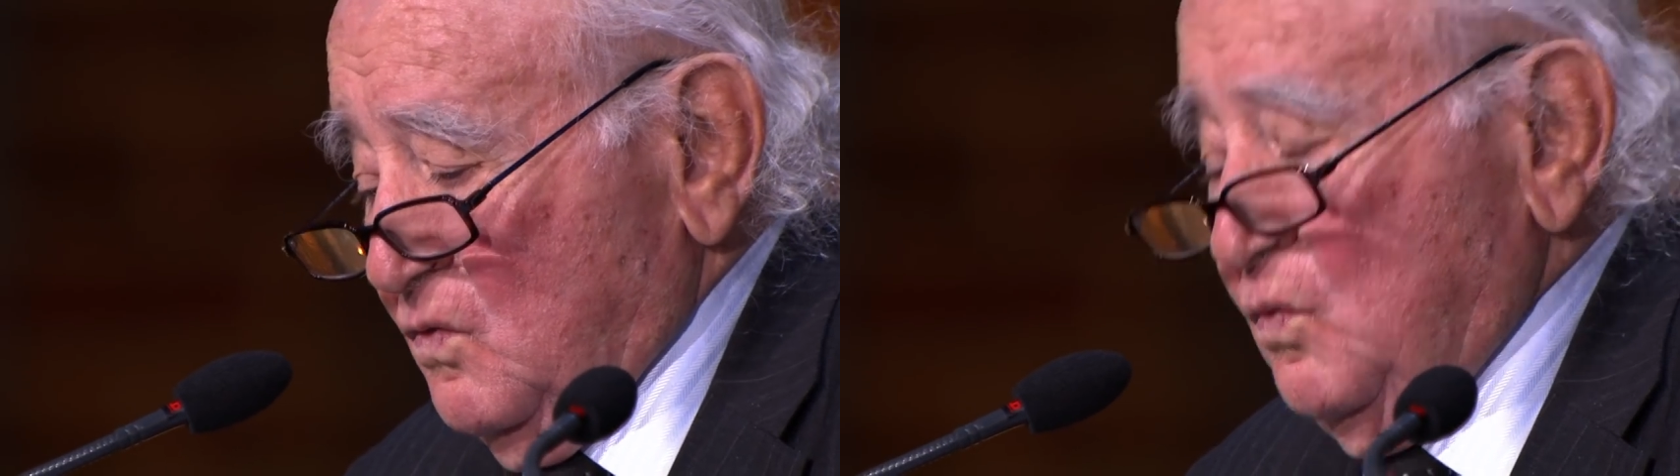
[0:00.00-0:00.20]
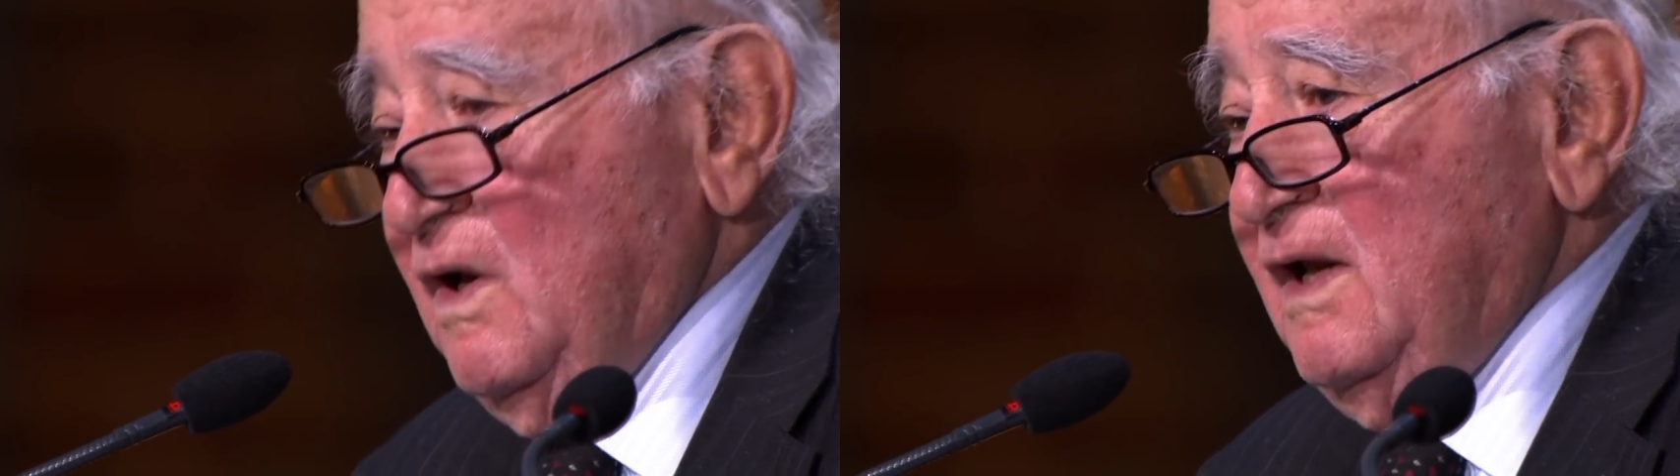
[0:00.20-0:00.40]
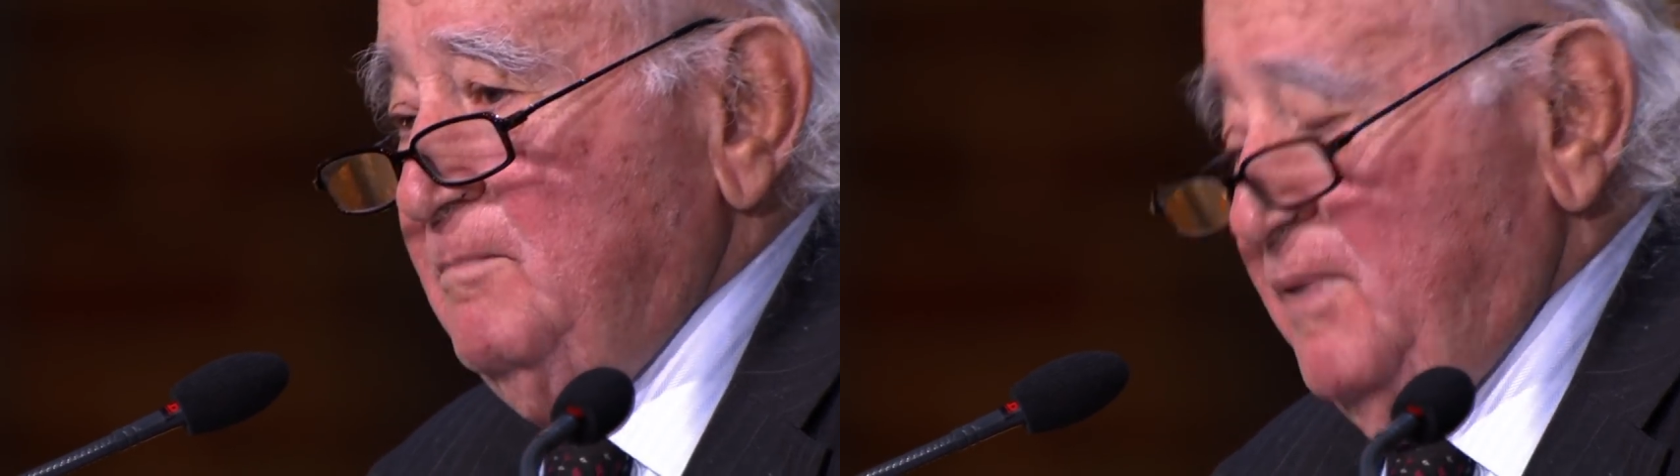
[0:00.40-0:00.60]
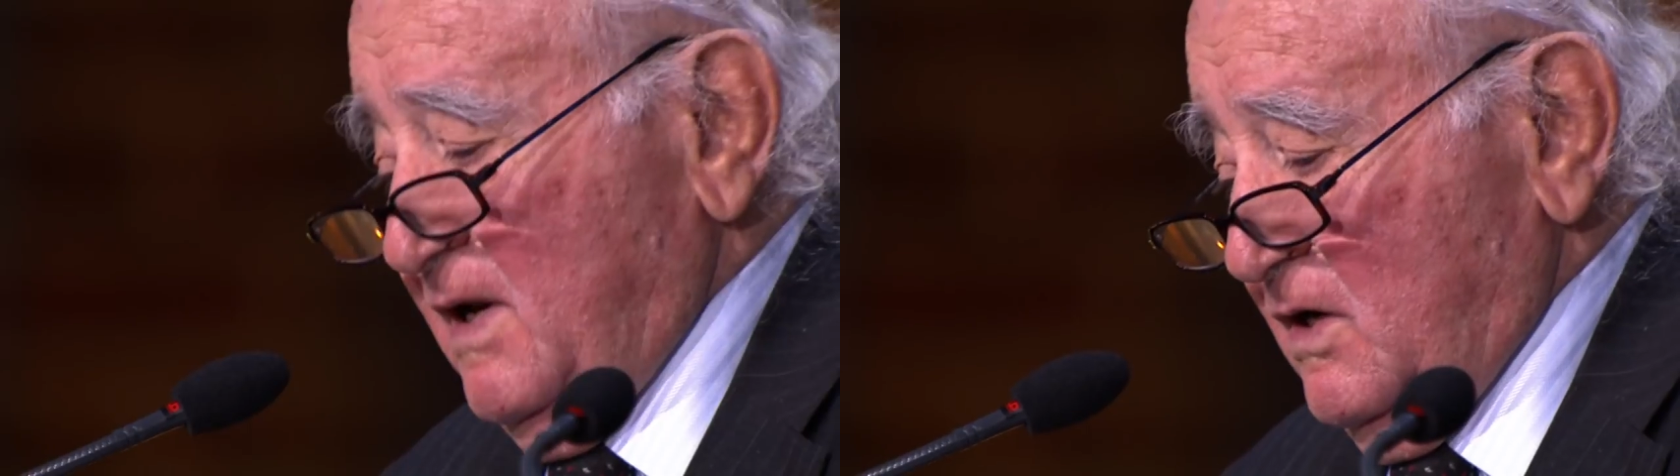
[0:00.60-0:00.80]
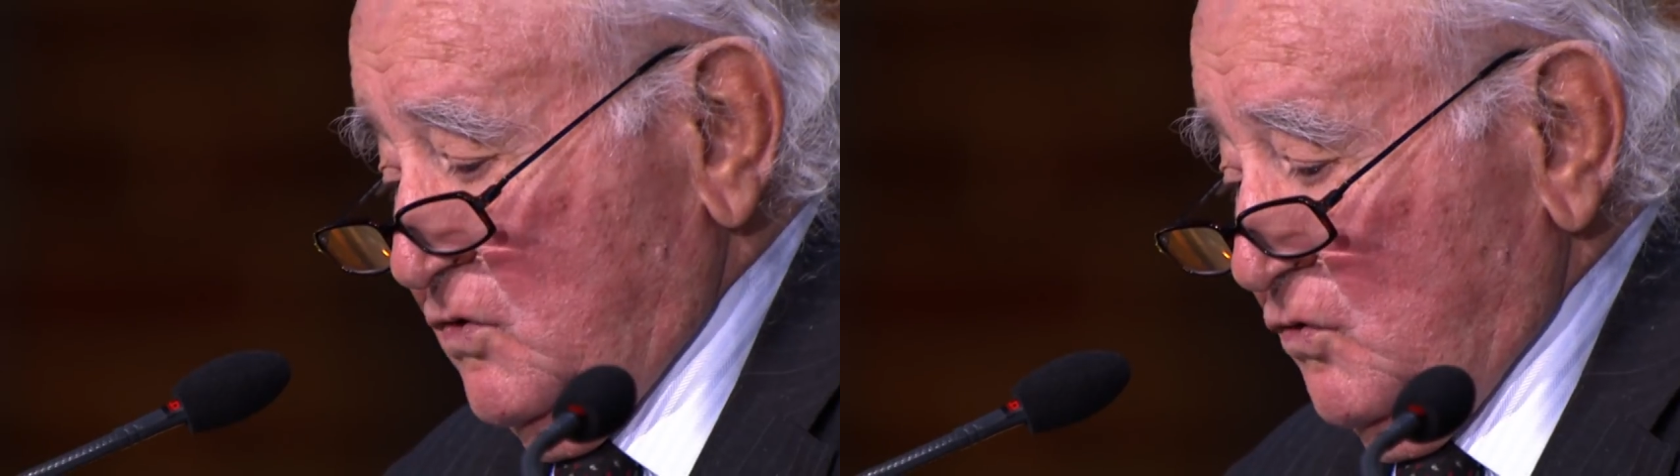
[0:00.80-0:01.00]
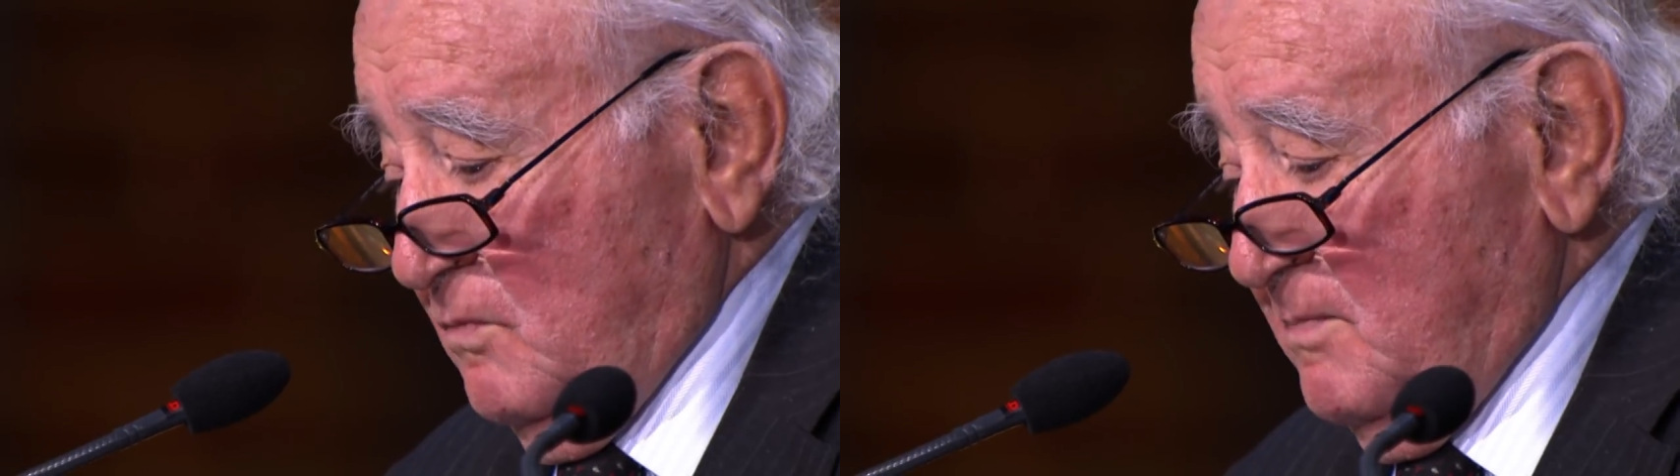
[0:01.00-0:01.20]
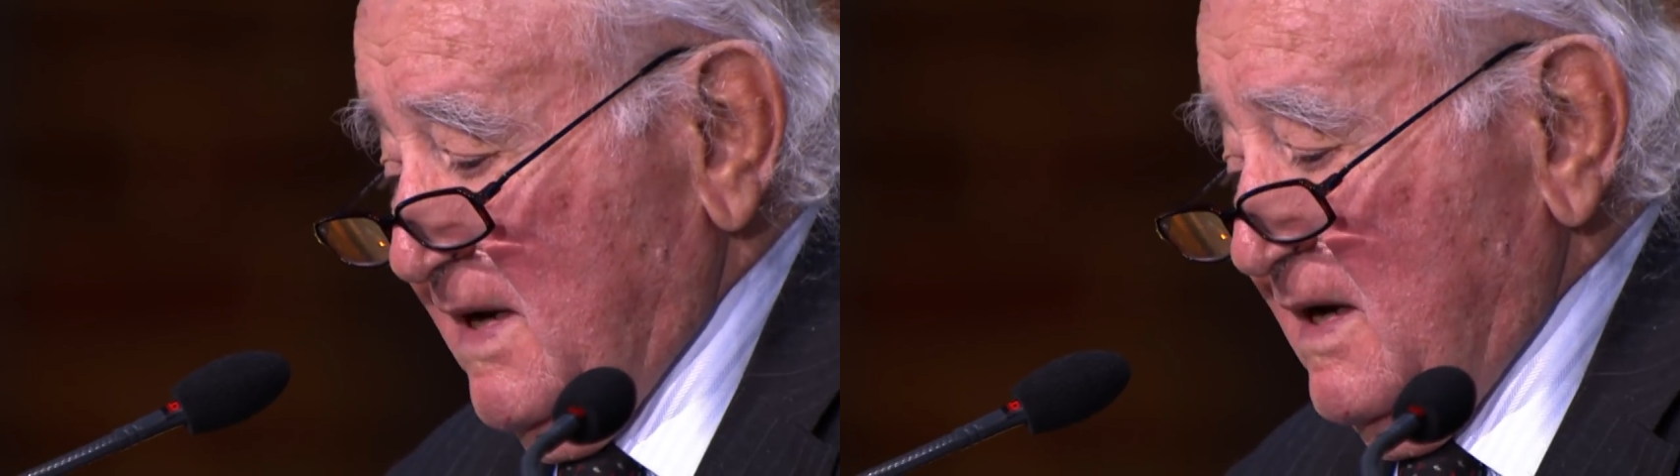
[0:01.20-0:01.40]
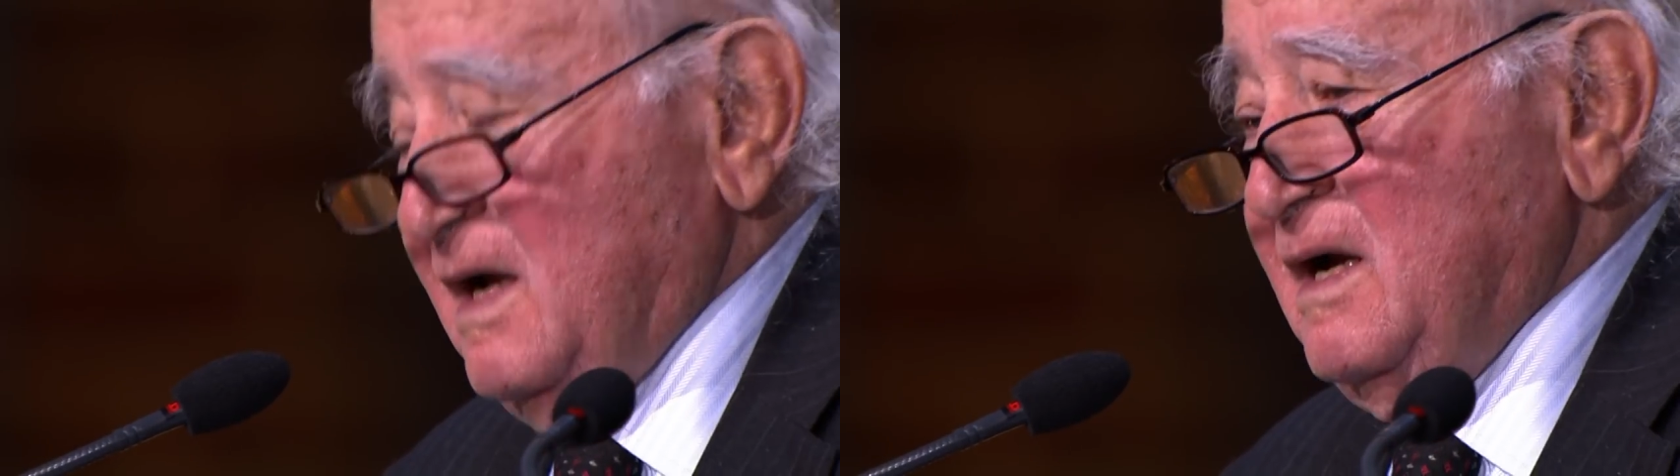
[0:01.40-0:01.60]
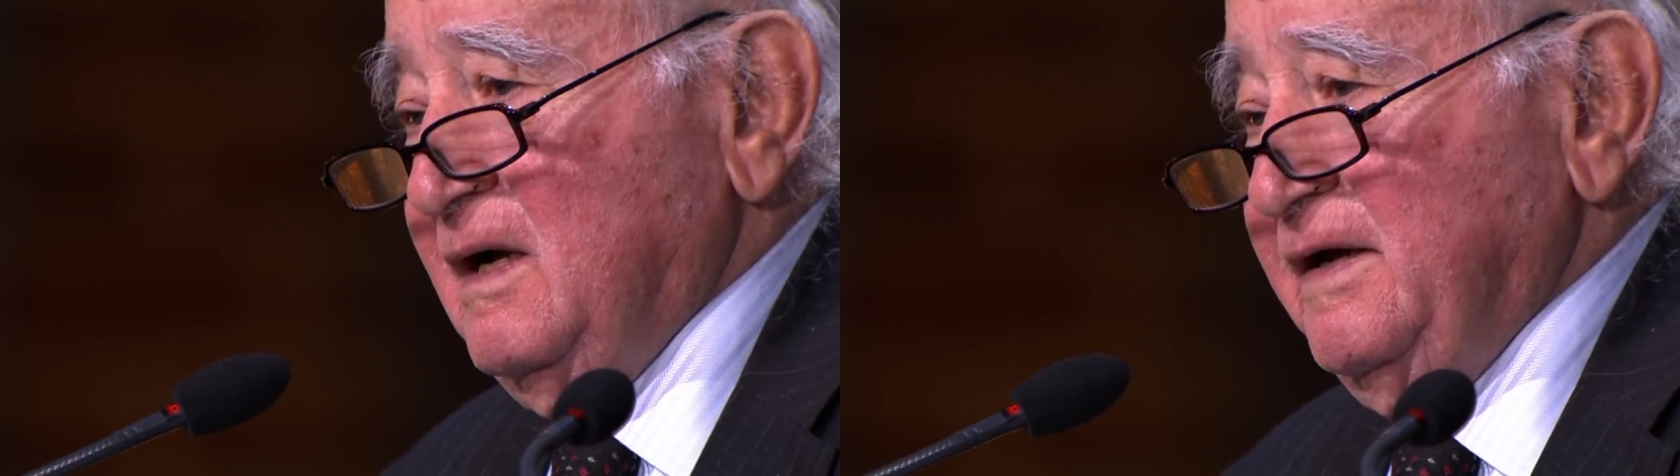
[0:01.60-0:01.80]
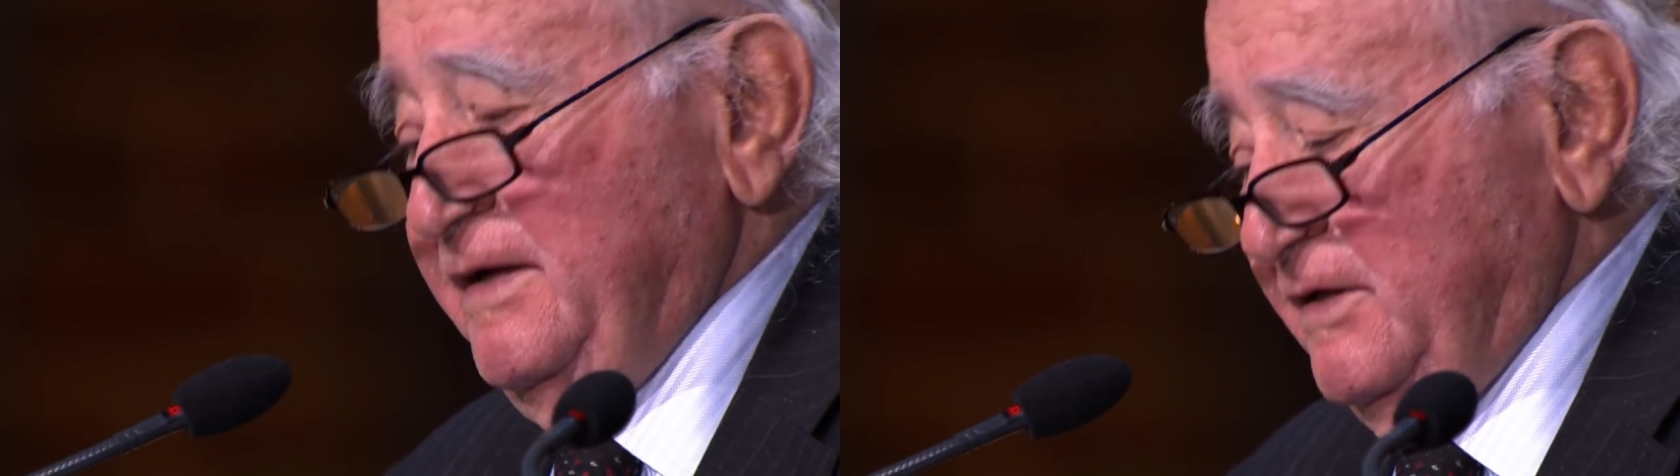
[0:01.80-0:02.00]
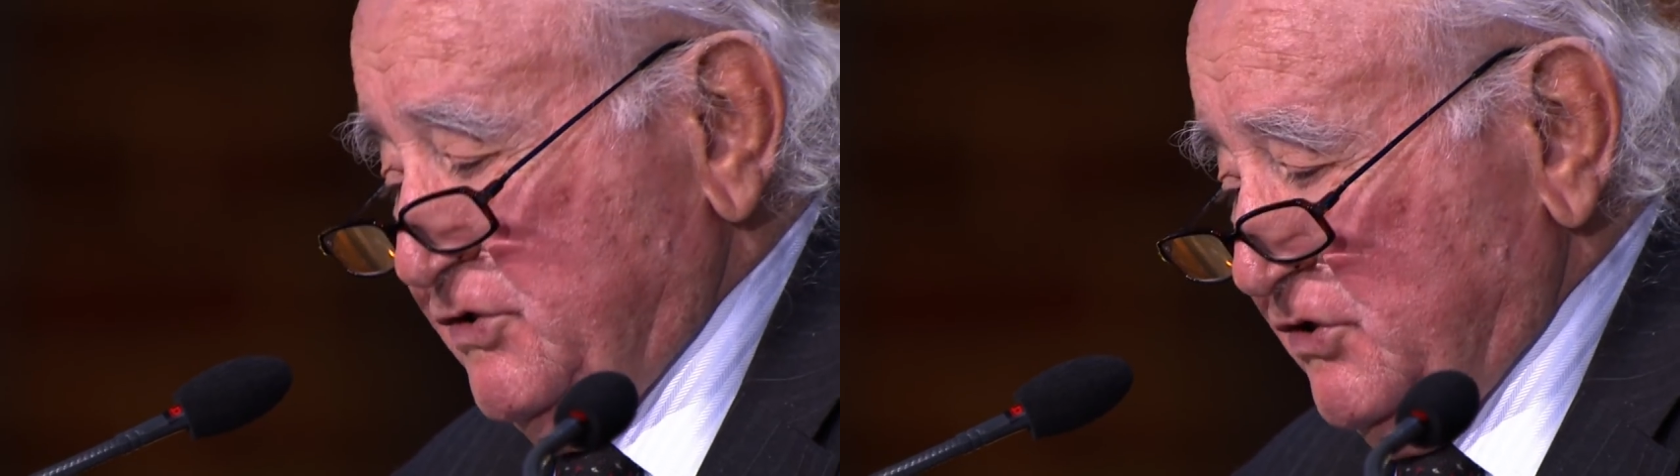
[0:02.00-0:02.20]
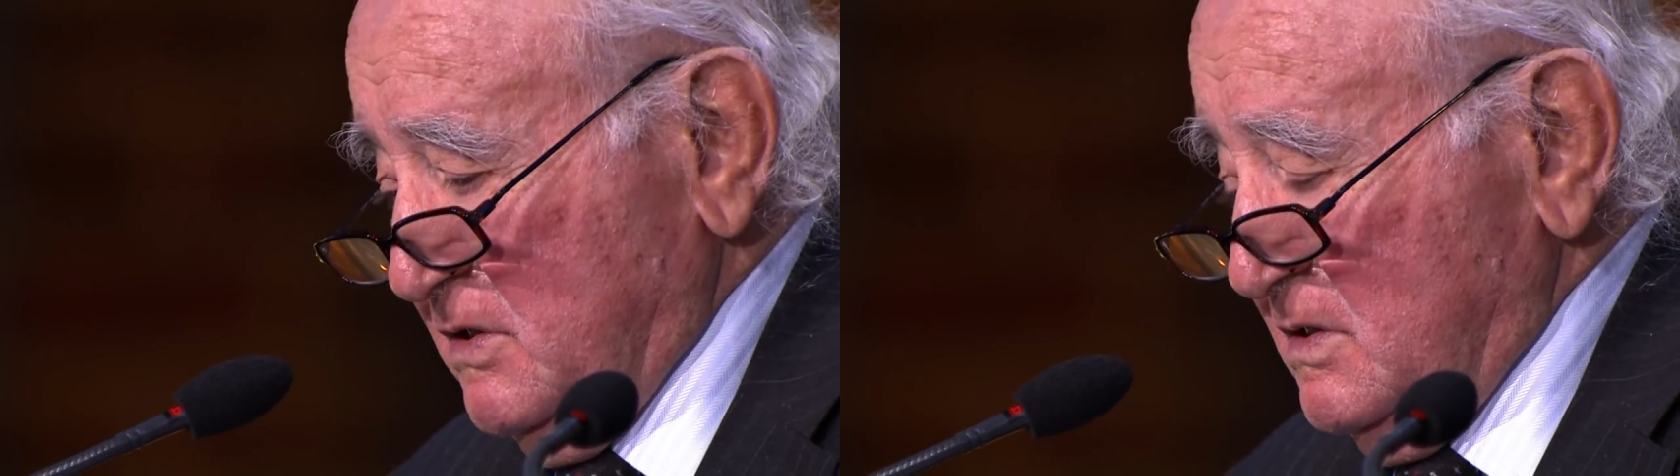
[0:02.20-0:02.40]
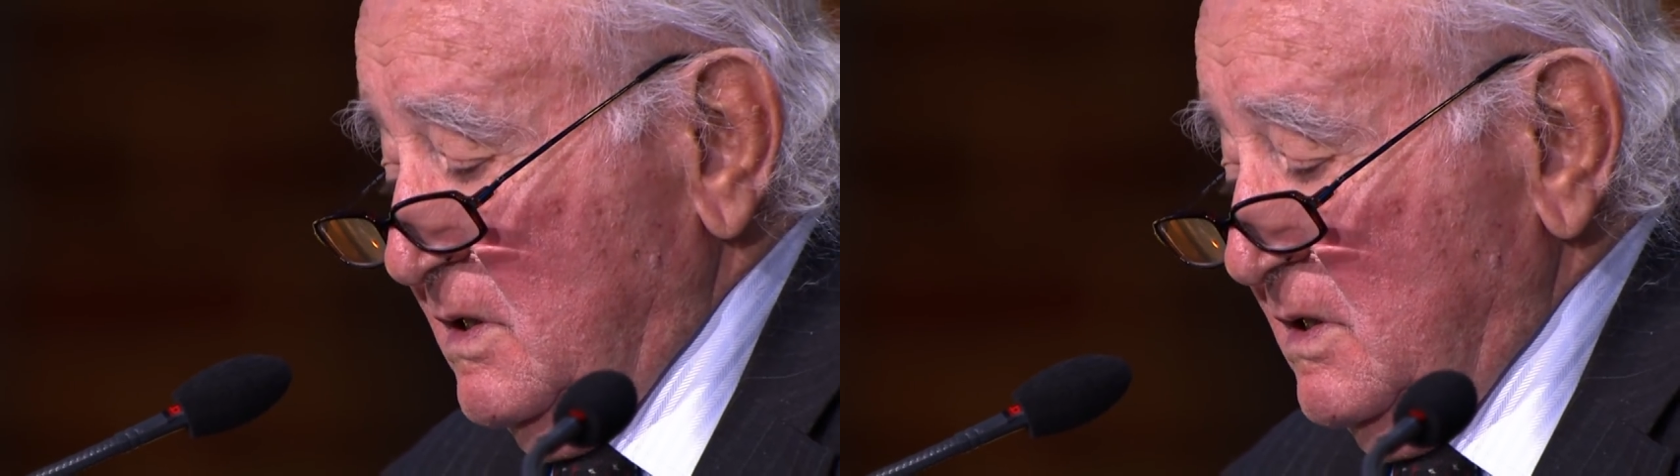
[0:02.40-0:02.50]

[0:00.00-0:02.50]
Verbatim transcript: will build on mankind's